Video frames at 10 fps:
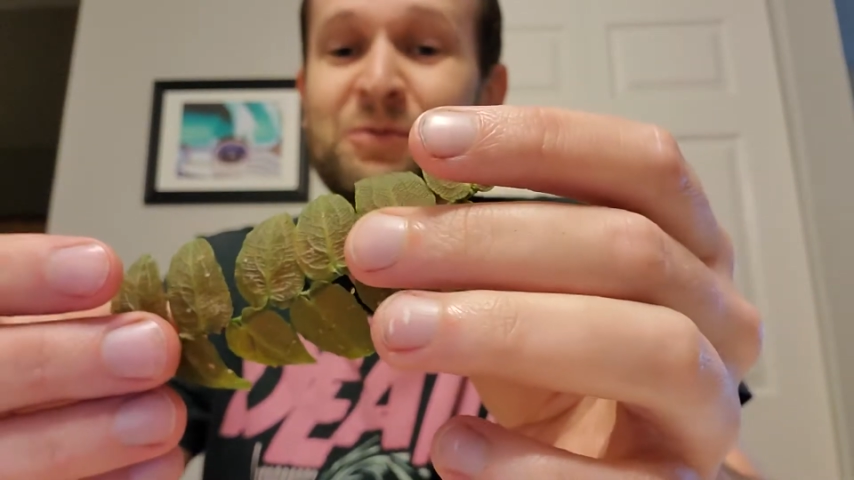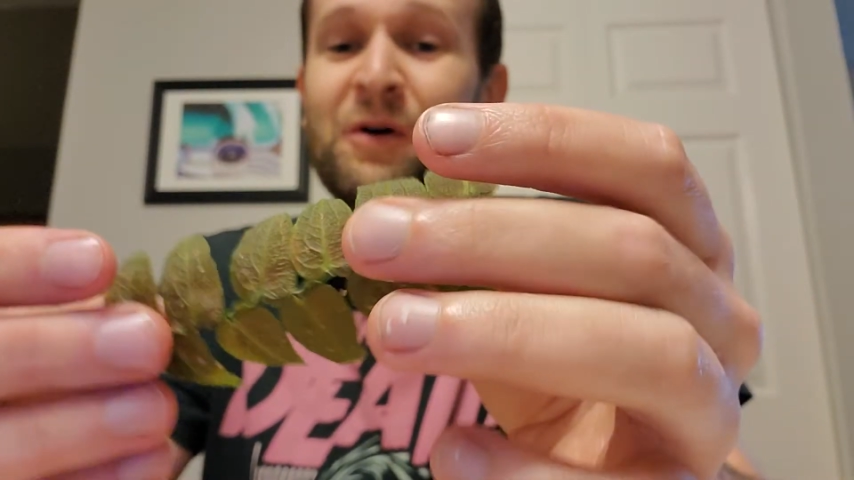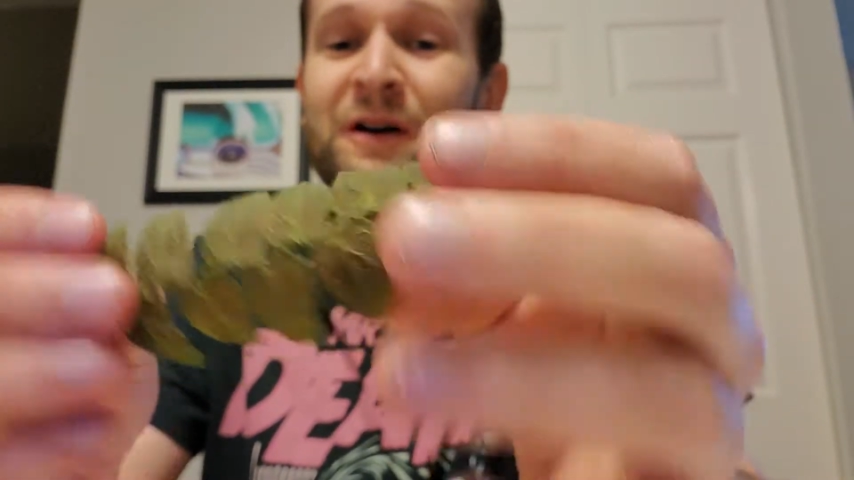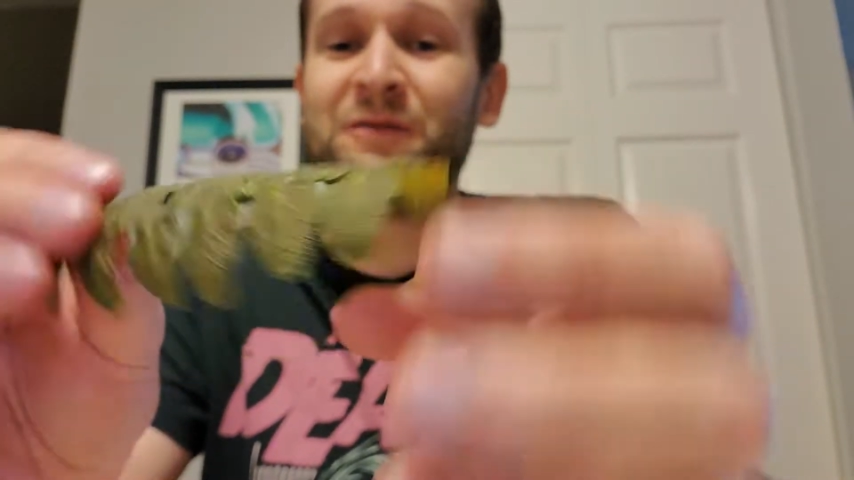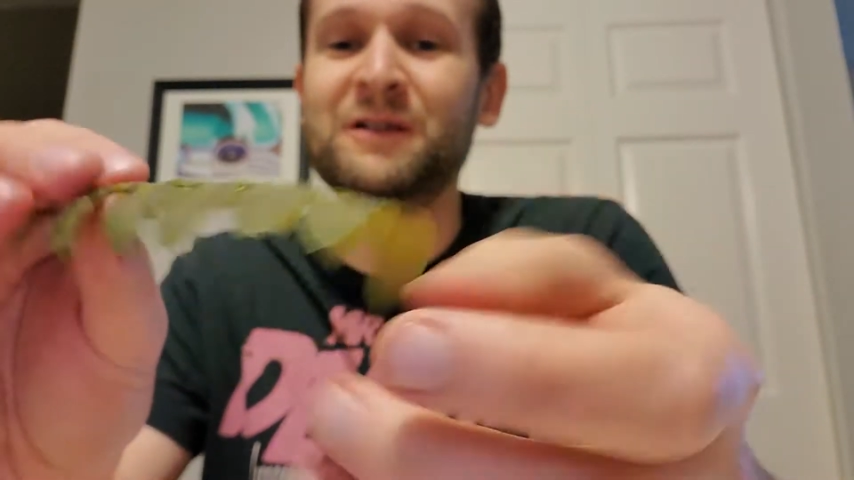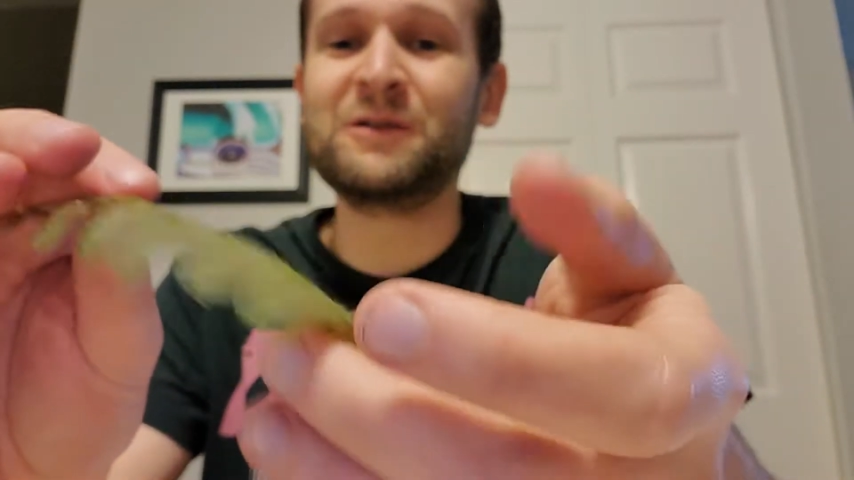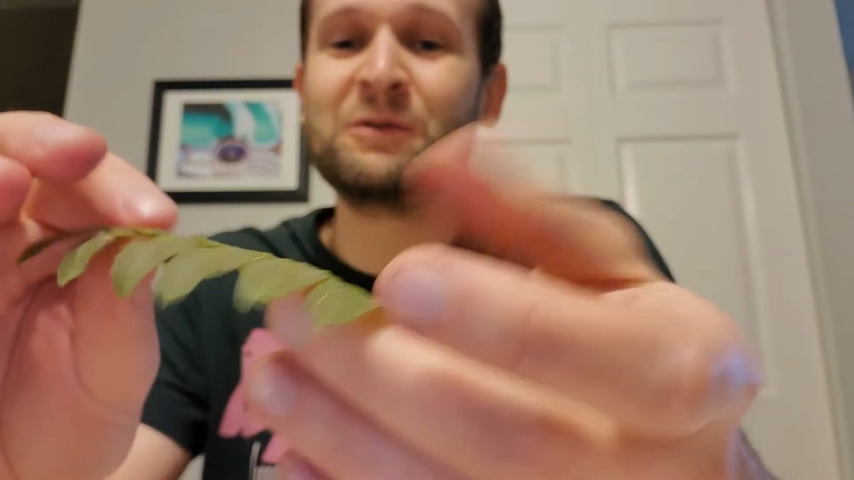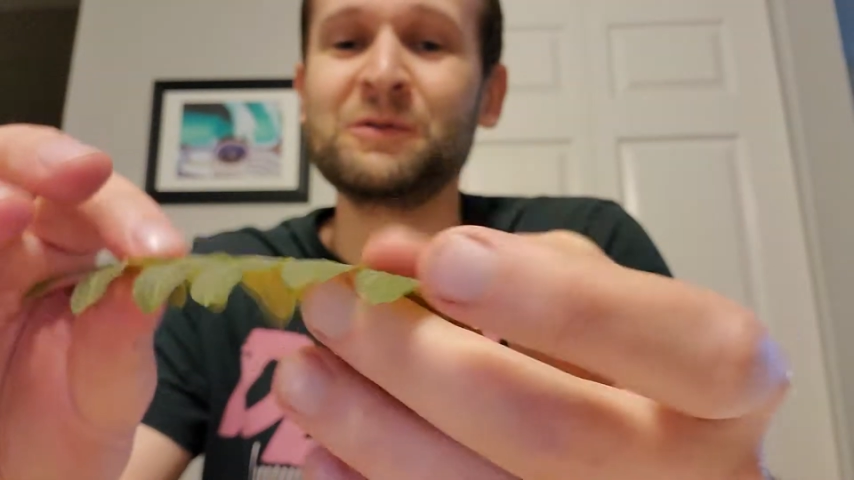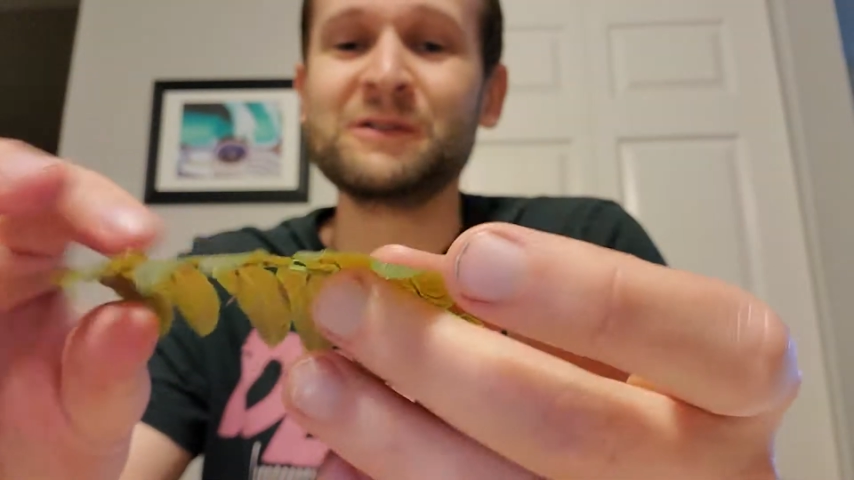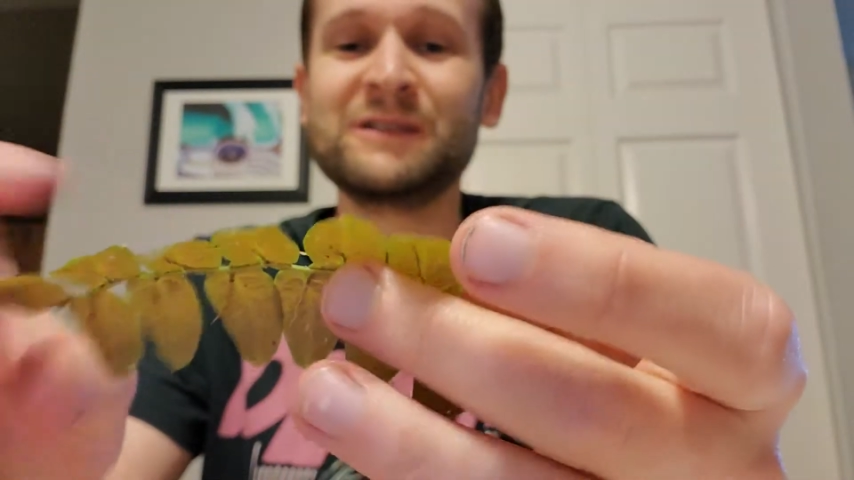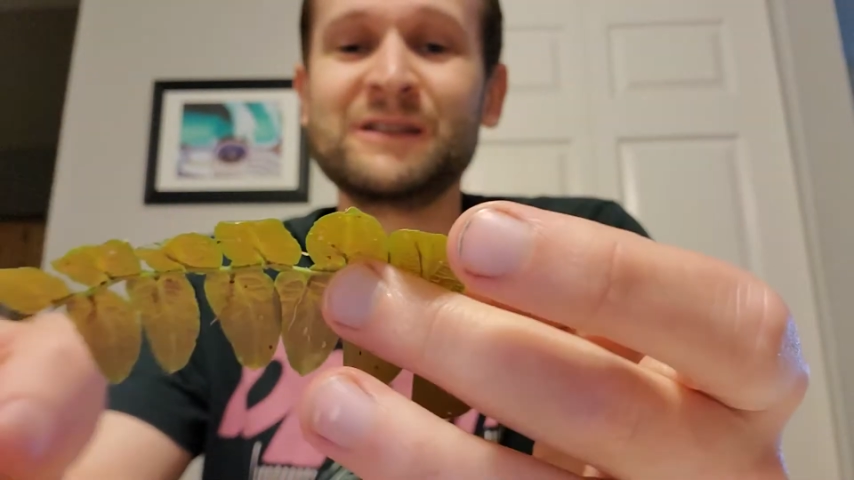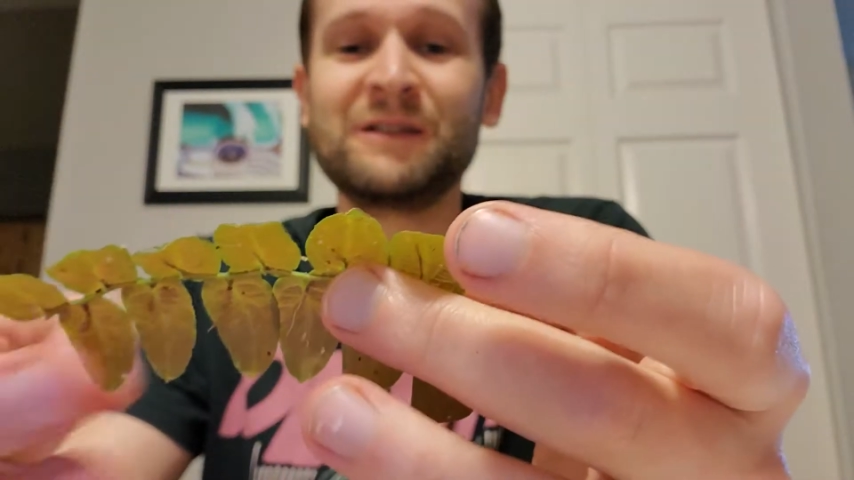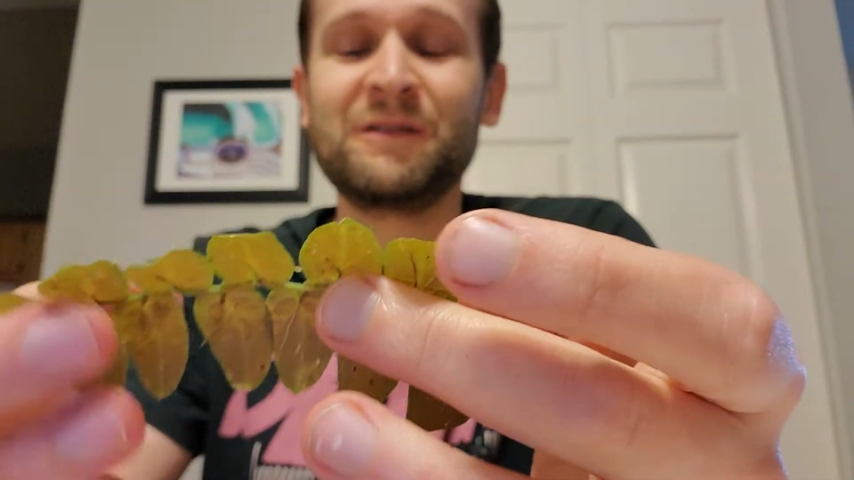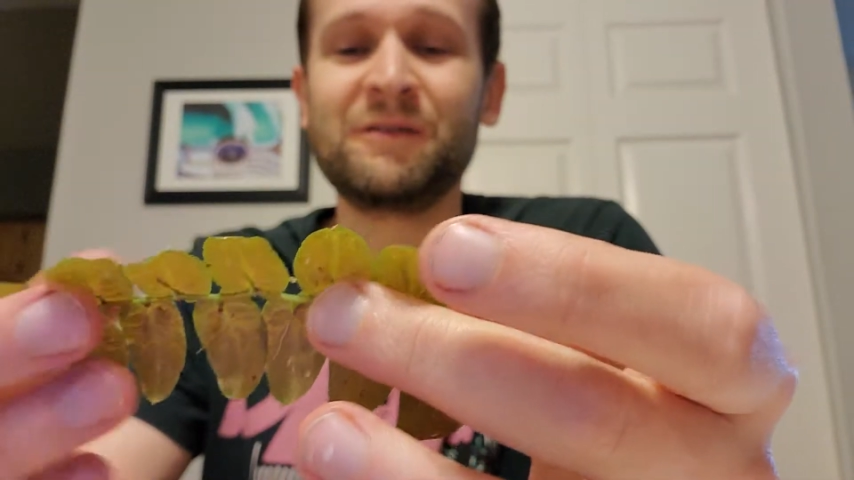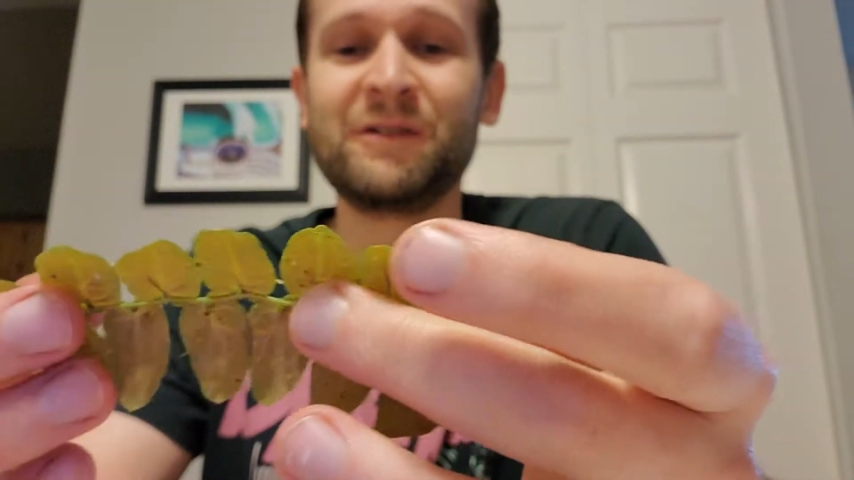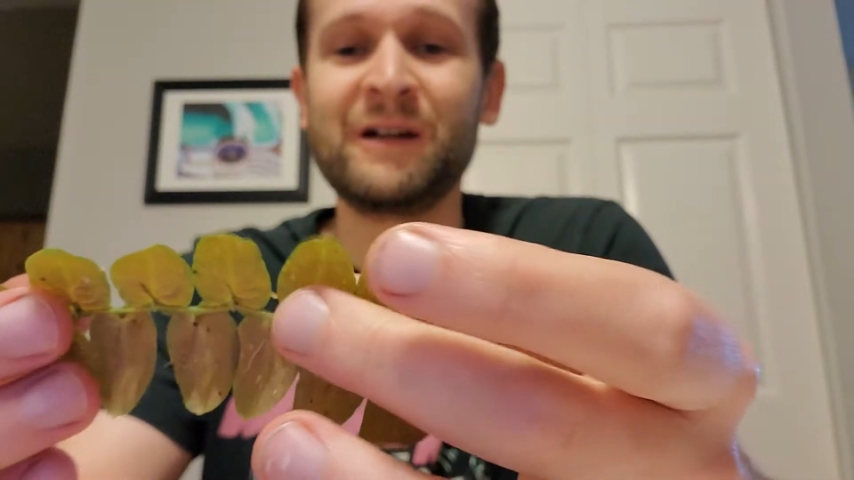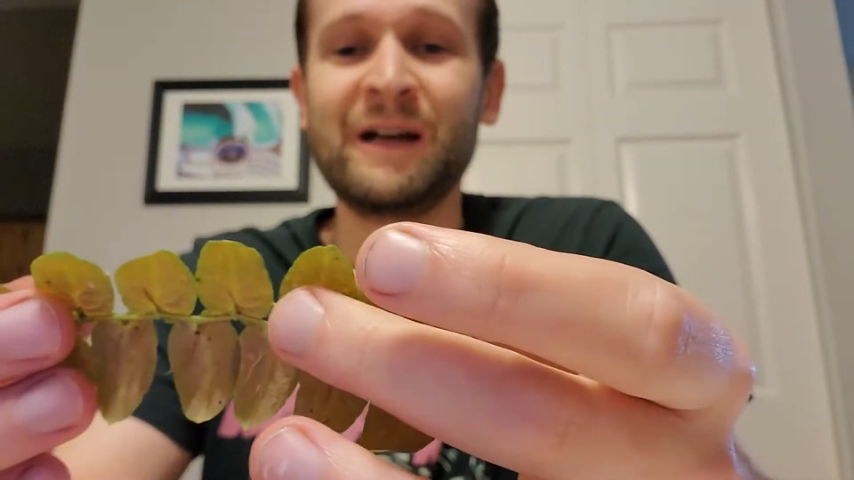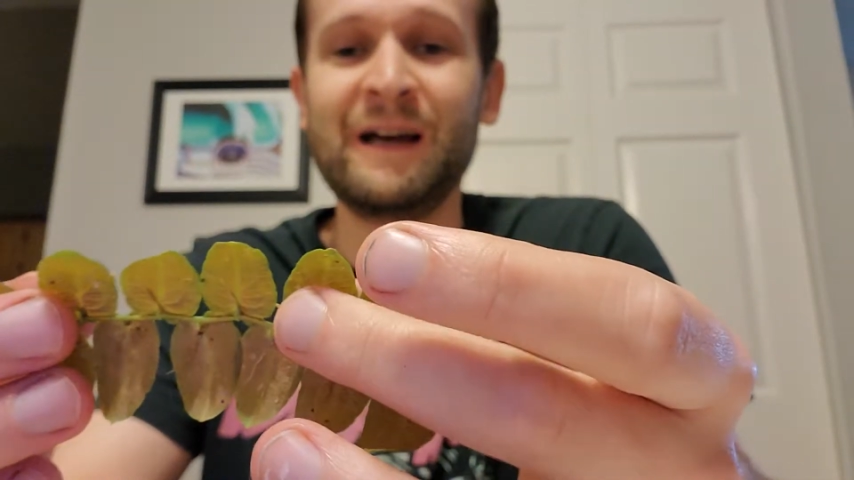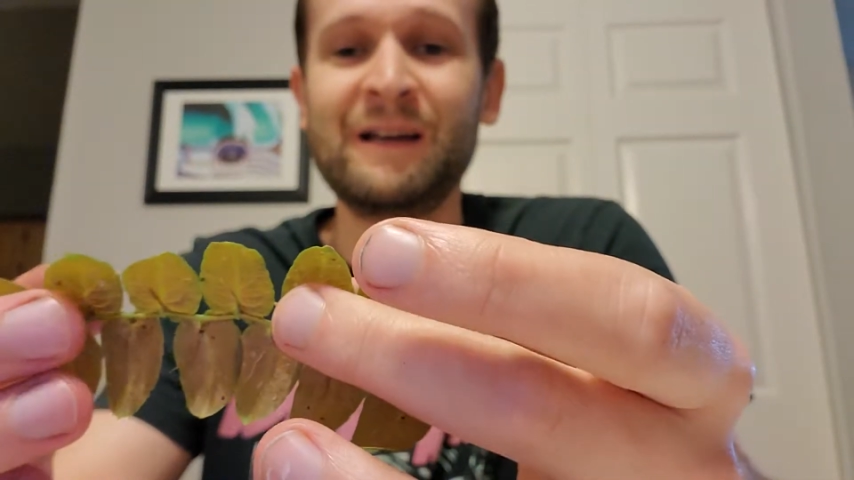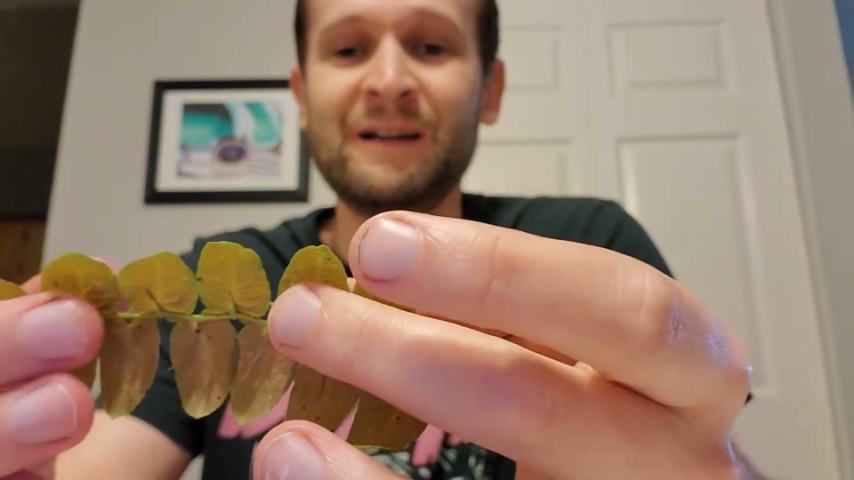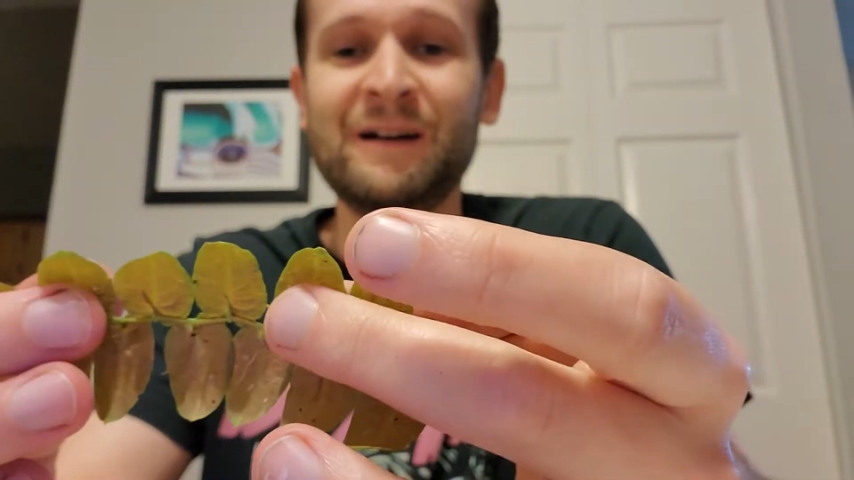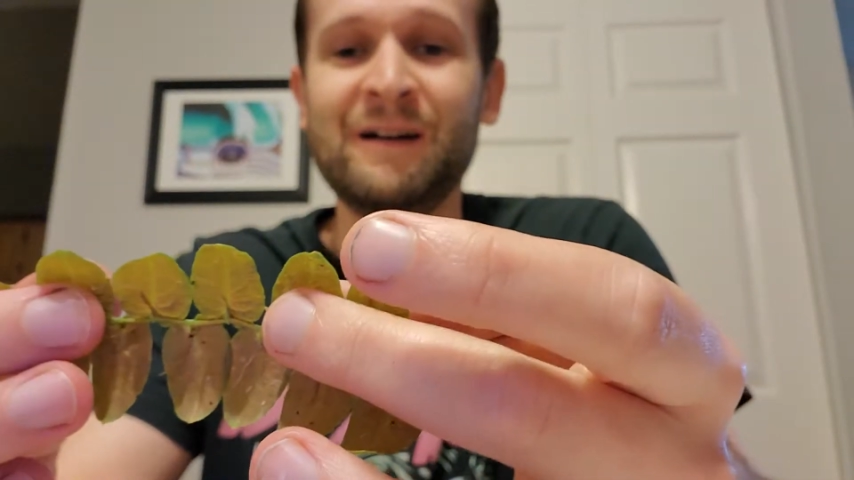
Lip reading: one of the coolest things I've ever had.